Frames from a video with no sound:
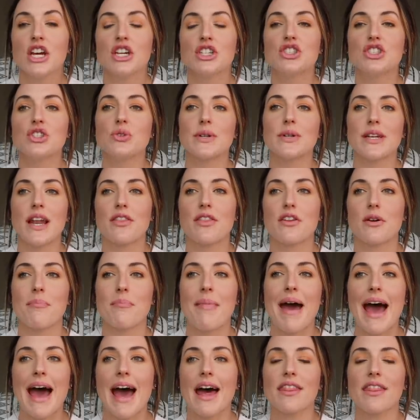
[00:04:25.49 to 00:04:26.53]
do another
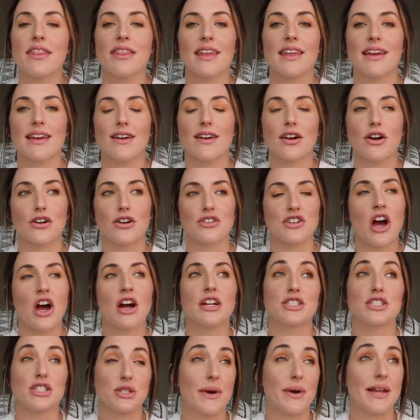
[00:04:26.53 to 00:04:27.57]
math or
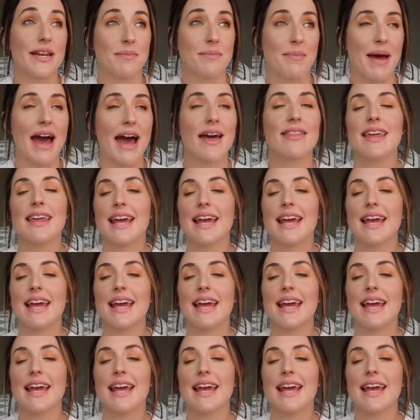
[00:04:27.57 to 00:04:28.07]
not do any math,